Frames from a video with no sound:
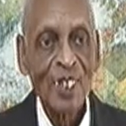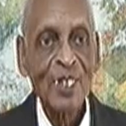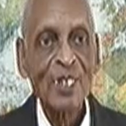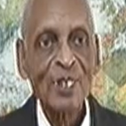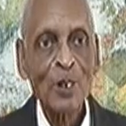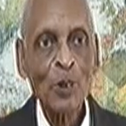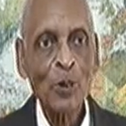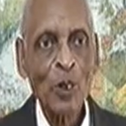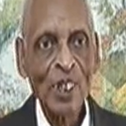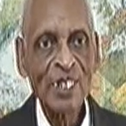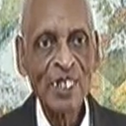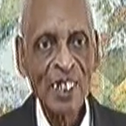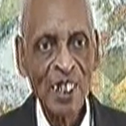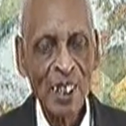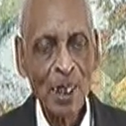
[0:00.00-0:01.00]
So once
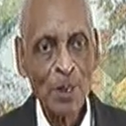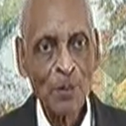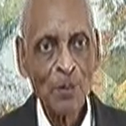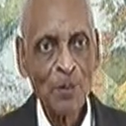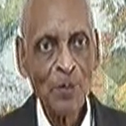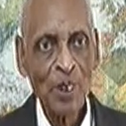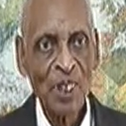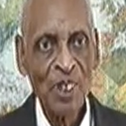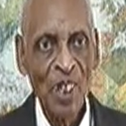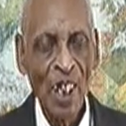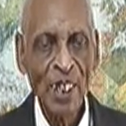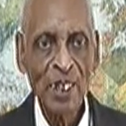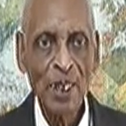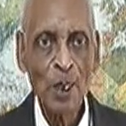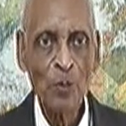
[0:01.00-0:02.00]
again, we
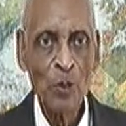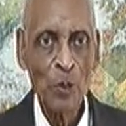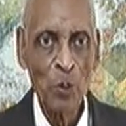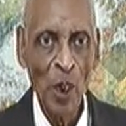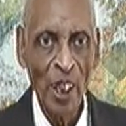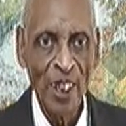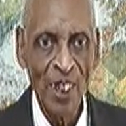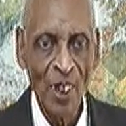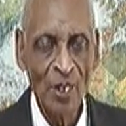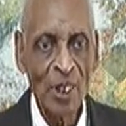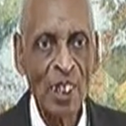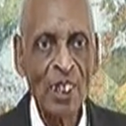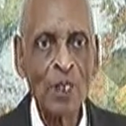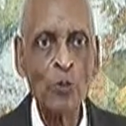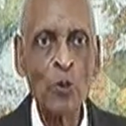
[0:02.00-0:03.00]
thank him for bringing out
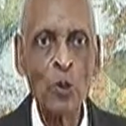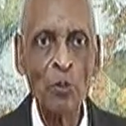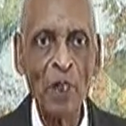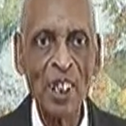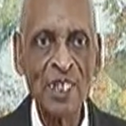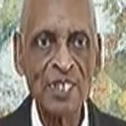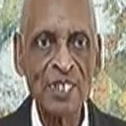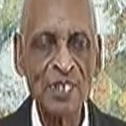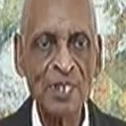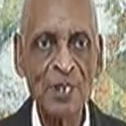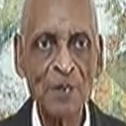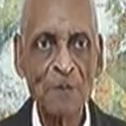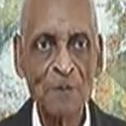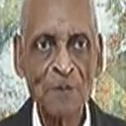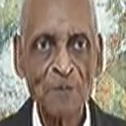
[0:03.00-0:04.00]
that information,
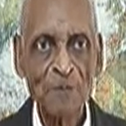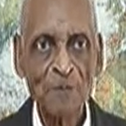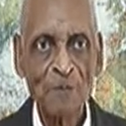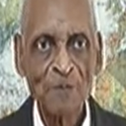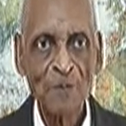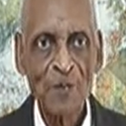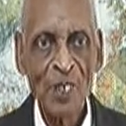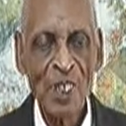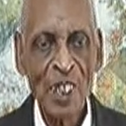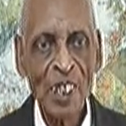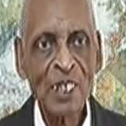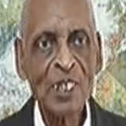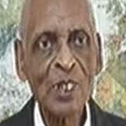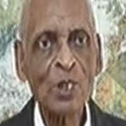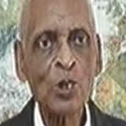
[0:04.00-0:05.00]

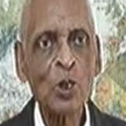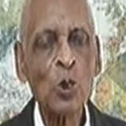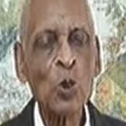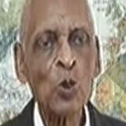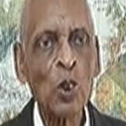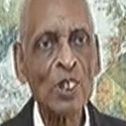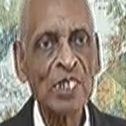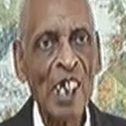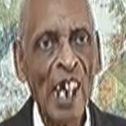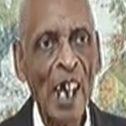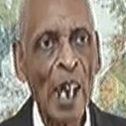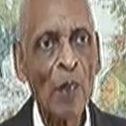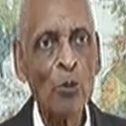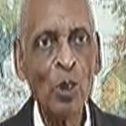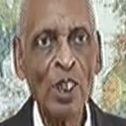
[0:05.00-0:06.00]
letting us know what
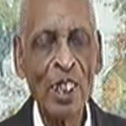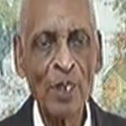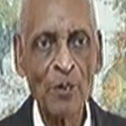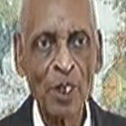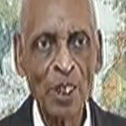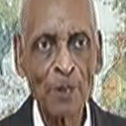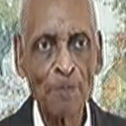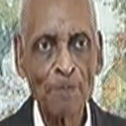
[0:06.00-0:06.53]
time we live in